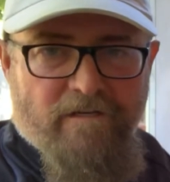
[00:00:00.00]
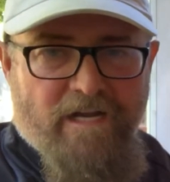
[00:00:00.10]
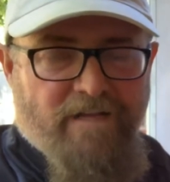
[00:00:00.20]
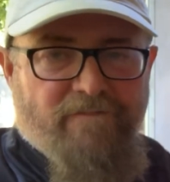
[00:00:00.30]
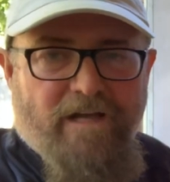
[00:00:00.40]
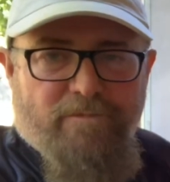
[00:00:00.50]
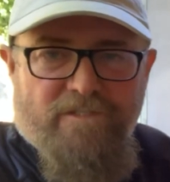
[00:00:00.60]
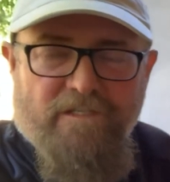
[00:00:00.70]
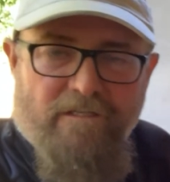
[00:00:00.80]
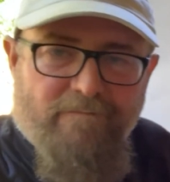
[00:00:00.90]
or a
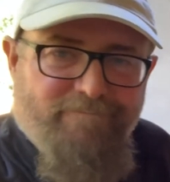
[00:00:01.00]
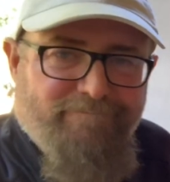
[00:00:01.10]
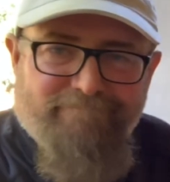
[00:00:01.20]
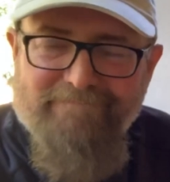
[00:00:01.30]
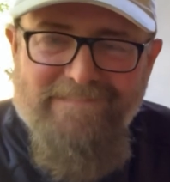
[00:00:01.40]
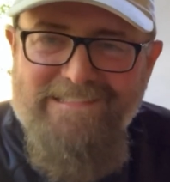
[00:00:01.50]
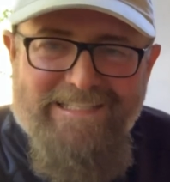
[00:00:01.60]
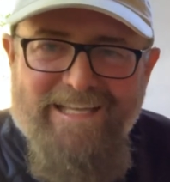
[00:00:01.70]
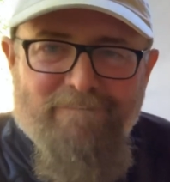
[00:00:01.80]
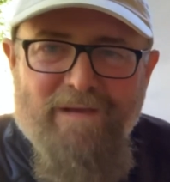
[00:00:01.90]
95%er?
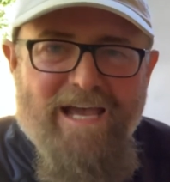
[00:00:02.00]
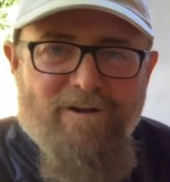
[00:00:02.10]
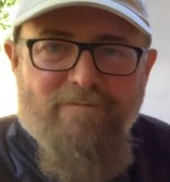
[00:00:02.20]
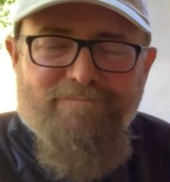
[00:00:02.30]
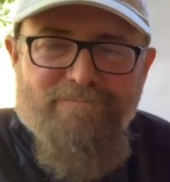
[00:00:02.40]
It doesn't matter.